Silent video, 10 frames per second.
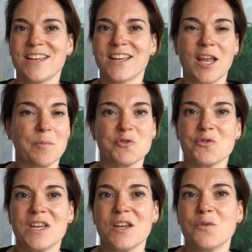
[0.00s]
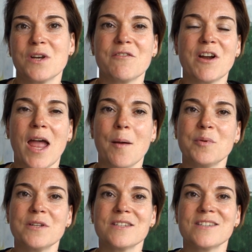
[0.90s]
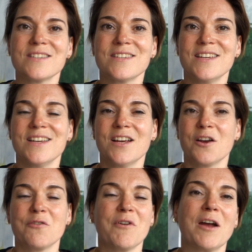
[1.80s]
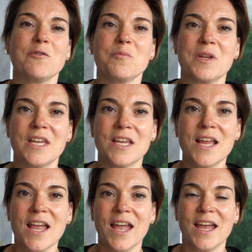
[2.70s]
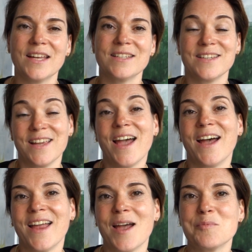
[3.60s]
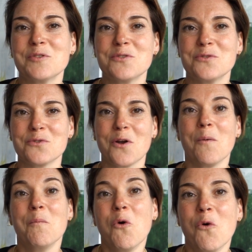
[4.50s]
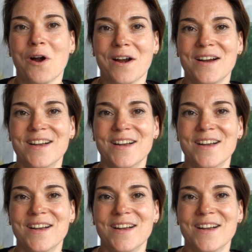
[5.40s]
capturing whatever happens around me. And yeah, I happen to draw more